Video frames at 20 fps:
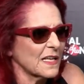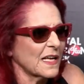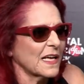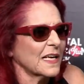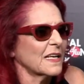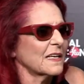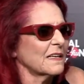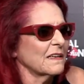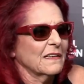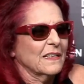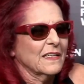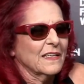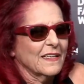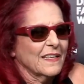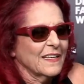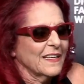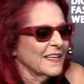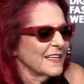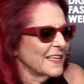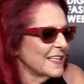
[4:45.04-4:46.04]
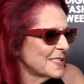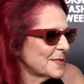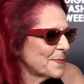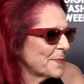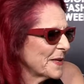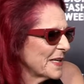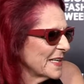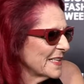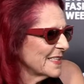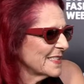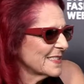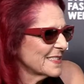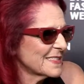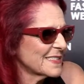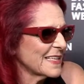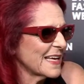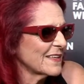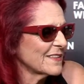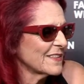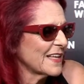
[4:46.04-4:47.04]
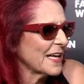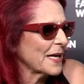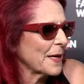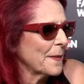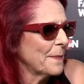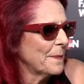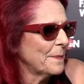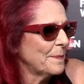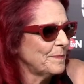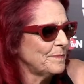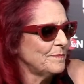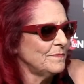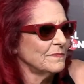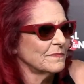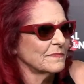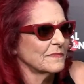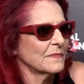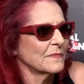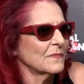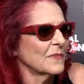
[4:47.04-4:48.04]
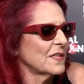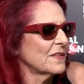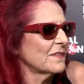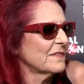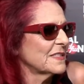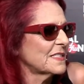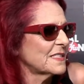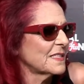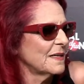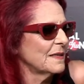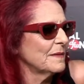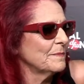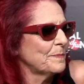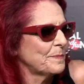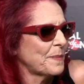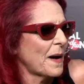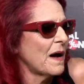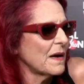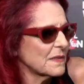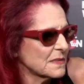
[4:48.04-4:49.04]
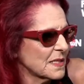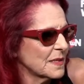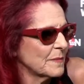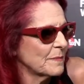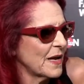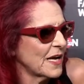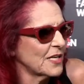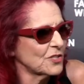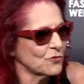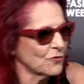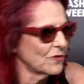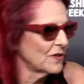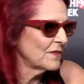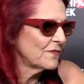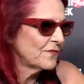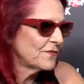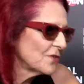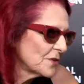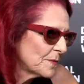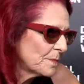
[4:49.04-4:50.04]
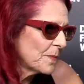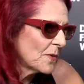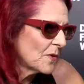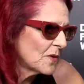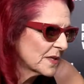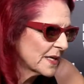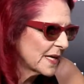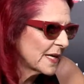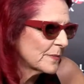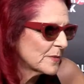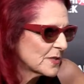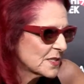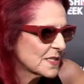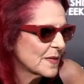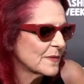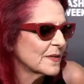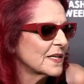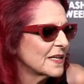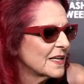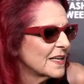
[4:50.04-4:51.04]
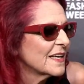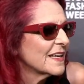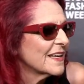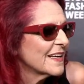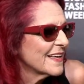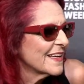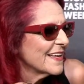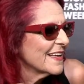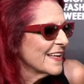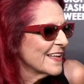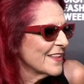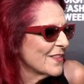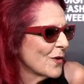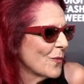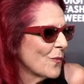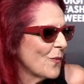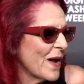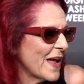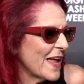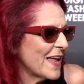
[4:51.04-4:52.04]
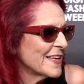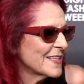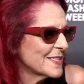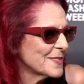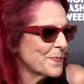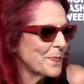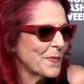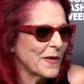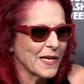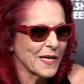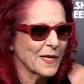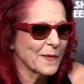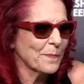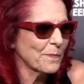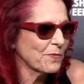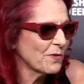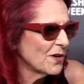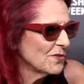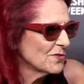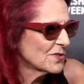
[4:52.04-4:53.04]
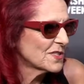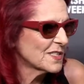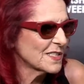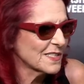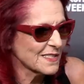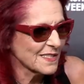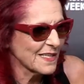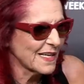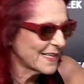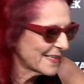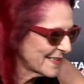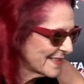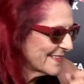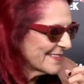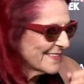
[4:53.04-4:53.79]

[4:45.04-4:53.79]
like it's beginning to sound like a whether it's a boxing match or a football game or something the way it's being approached is like,